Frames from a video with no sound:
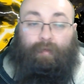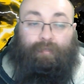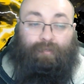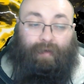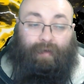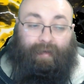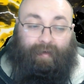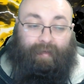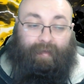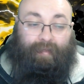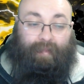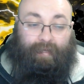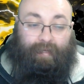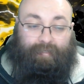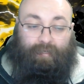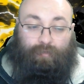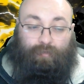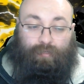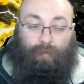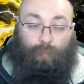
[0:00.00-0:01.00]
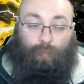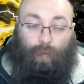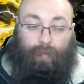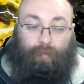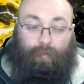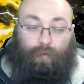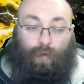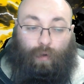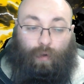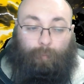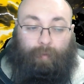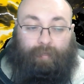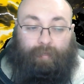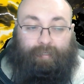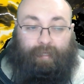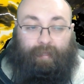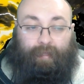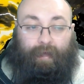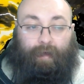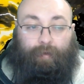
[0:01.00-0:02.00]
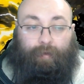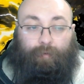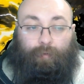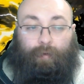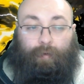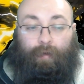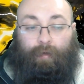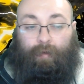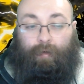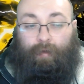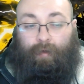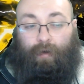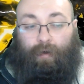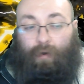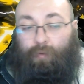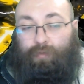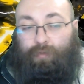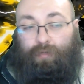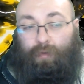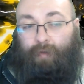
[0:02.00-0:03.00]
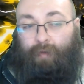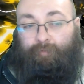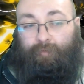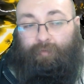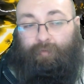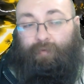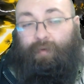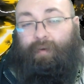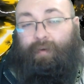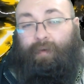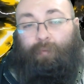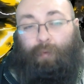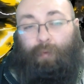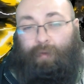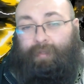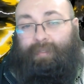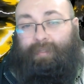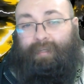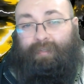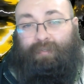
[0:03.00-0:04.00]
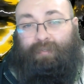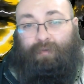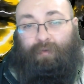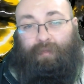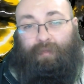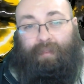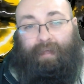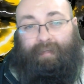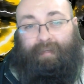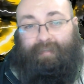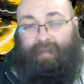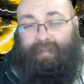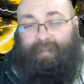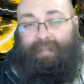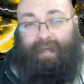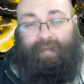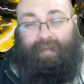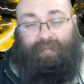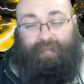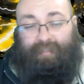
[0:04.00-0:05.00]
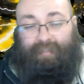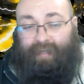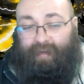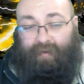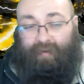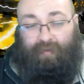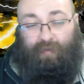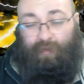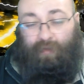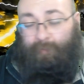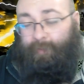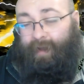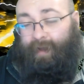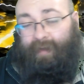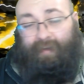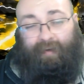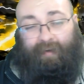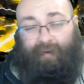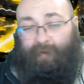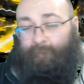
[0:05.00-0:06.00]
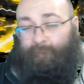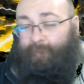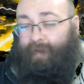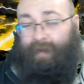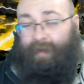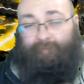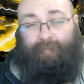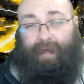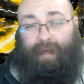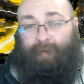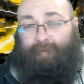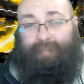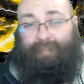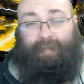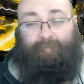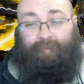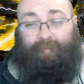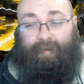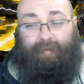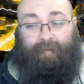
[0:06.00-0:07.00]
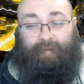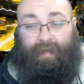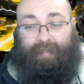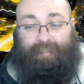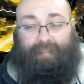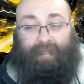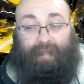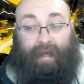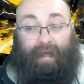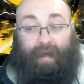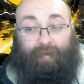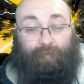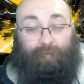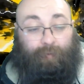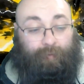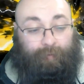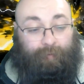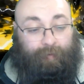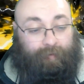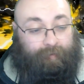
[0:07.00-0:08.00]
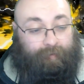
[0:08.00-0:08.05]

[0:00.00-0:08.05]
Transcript: So I like this as a 1 copy scenario. Also, if we really wanted to, things like Tetra Terra could pick it up if that was ever a scenario.